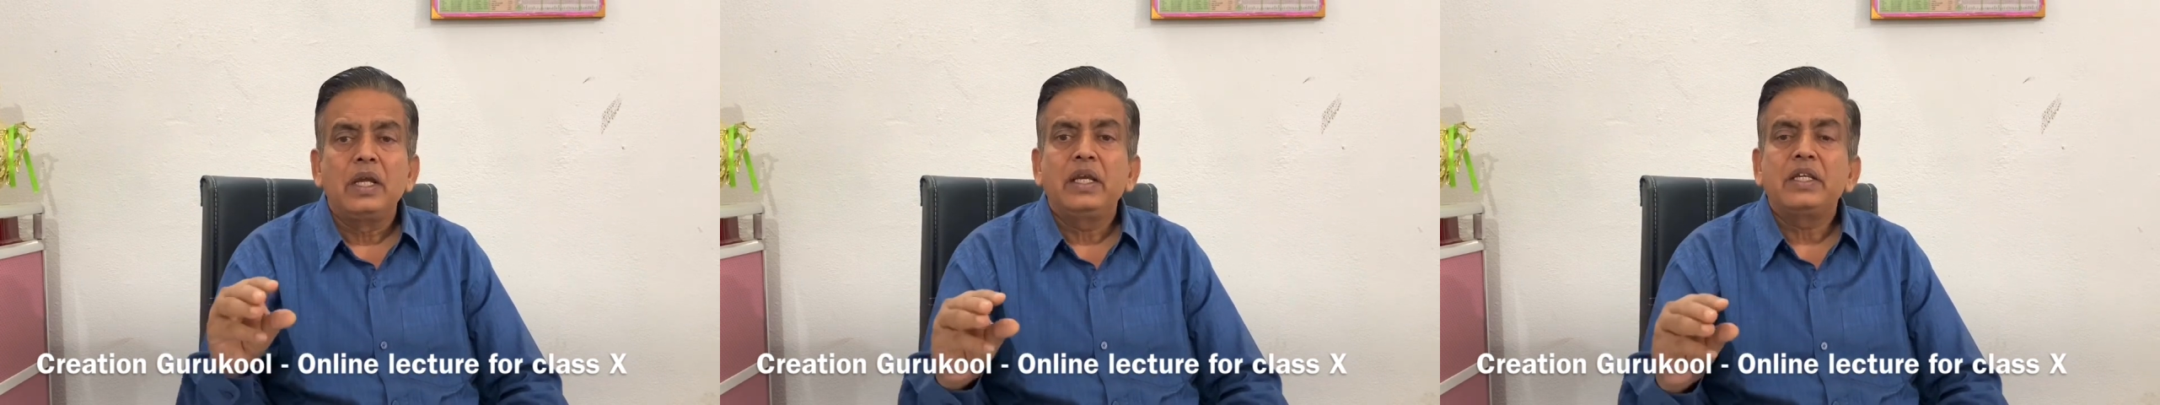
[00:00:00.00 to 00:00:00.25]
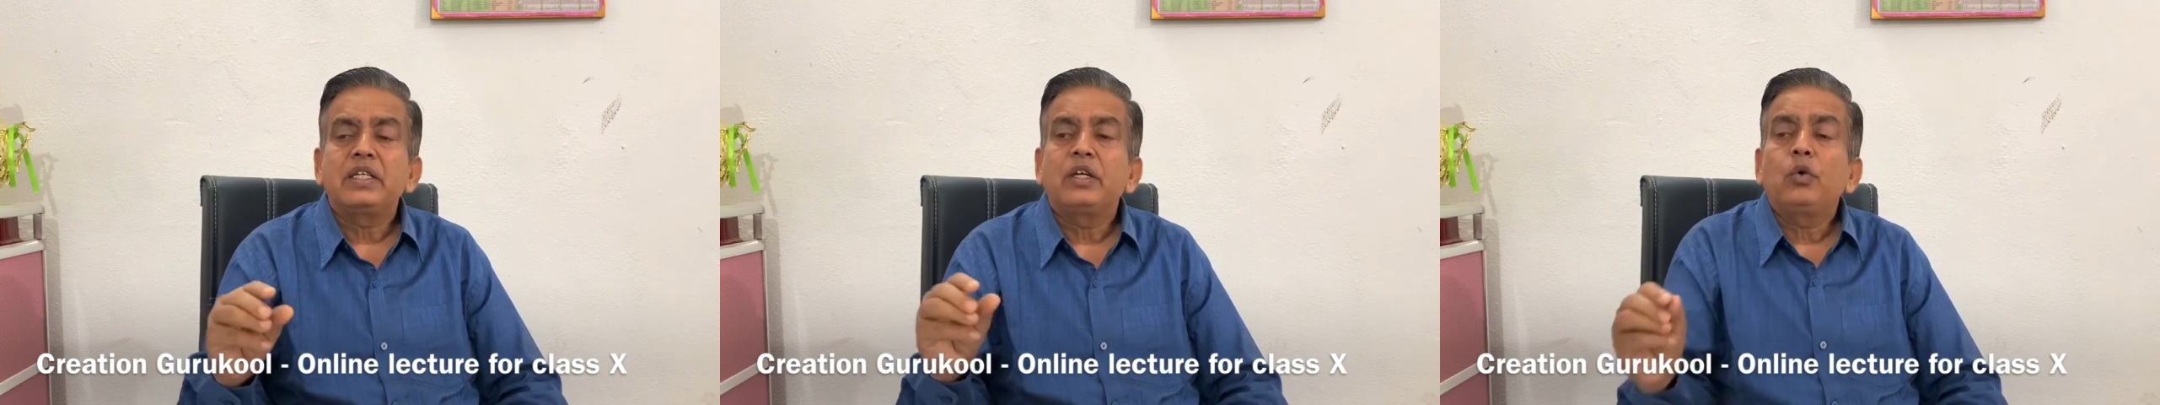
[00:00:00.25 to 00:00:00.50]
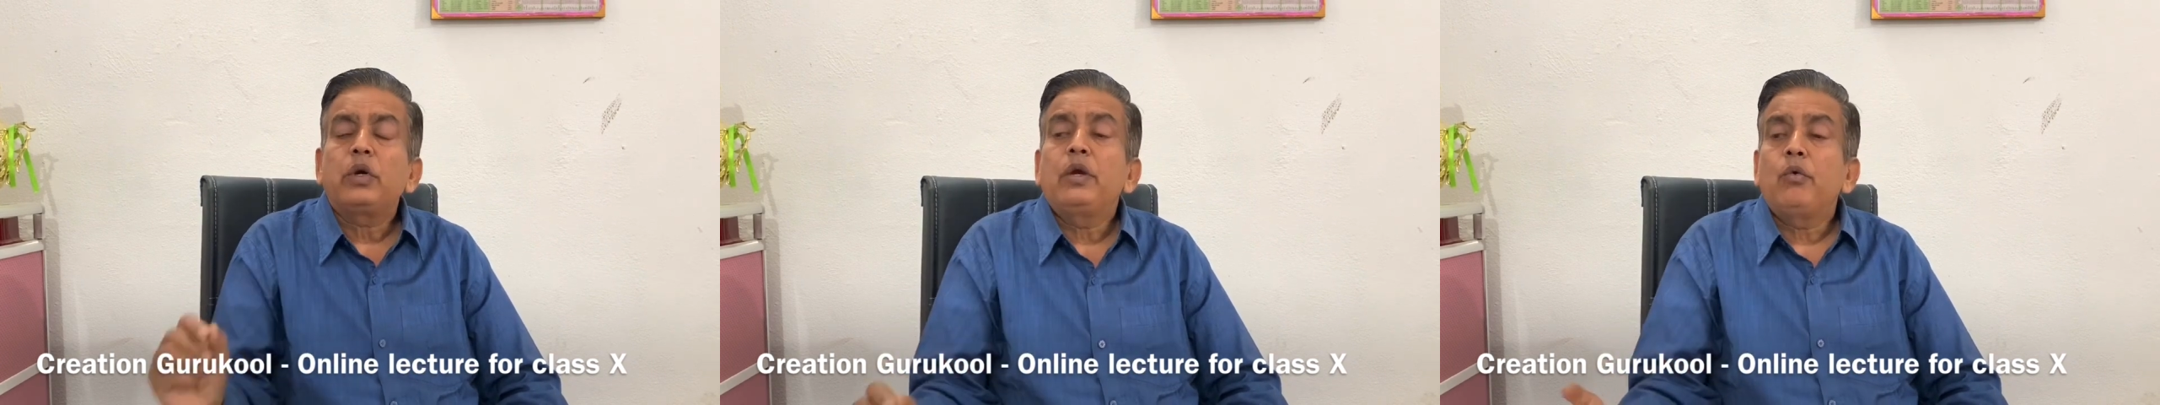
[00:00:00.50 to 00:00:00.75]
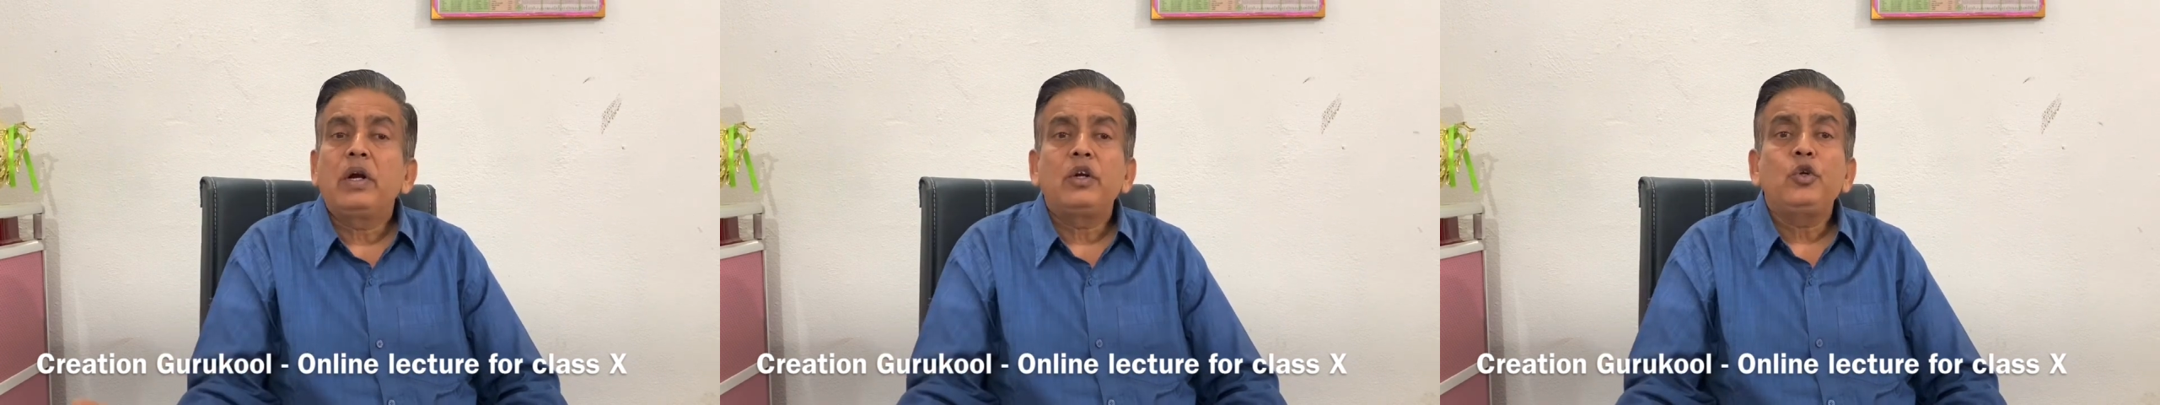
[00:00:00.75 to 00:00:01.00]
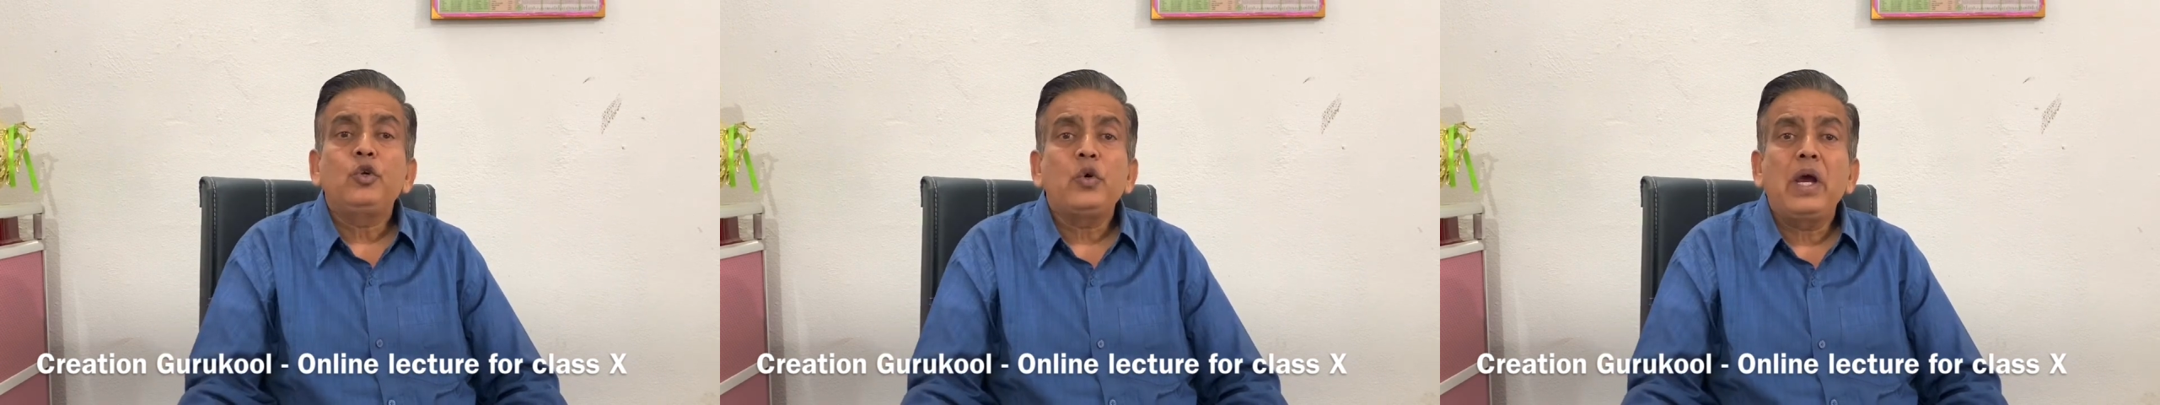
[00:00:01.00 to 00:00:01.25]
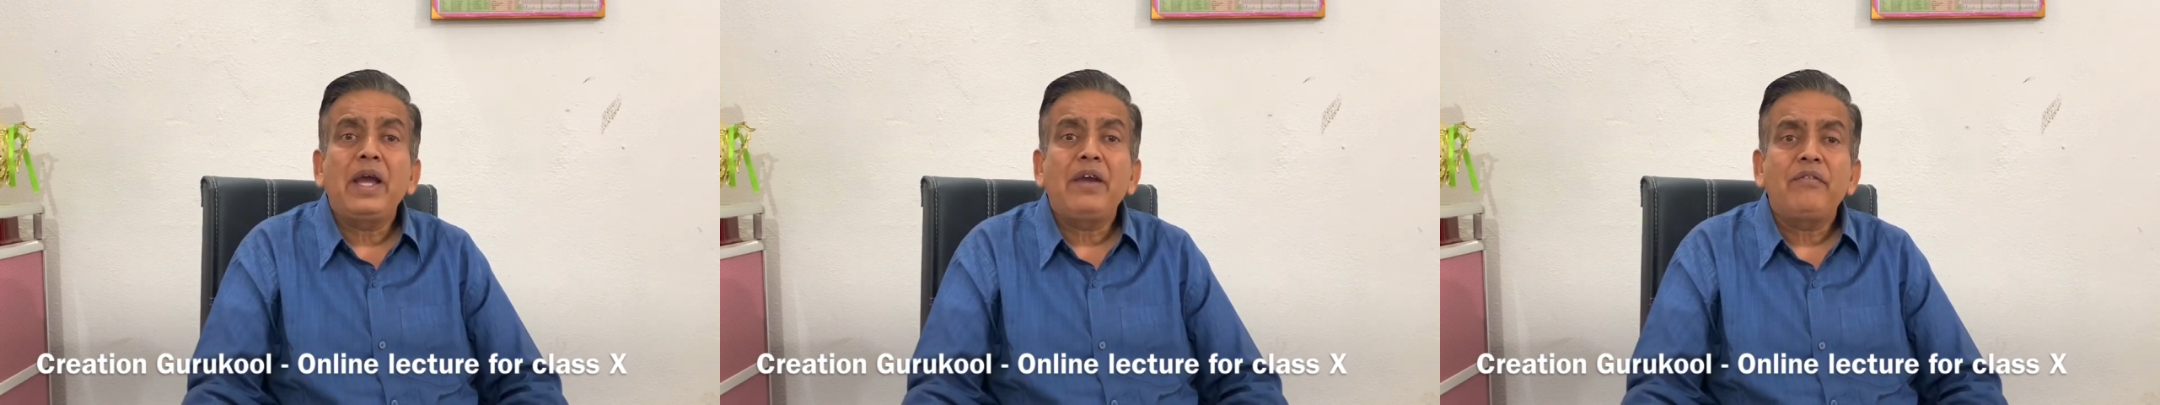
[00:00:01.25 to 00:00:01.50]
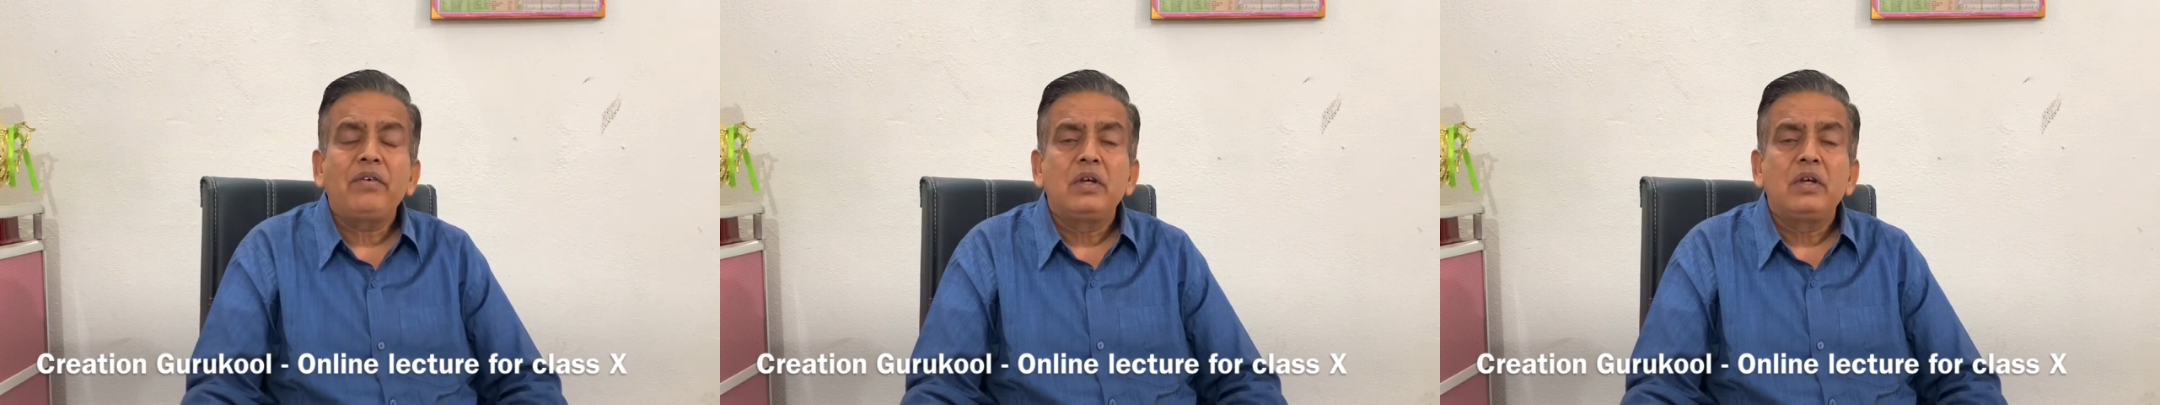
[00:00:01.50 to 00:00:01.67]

He said, okay, what do you have?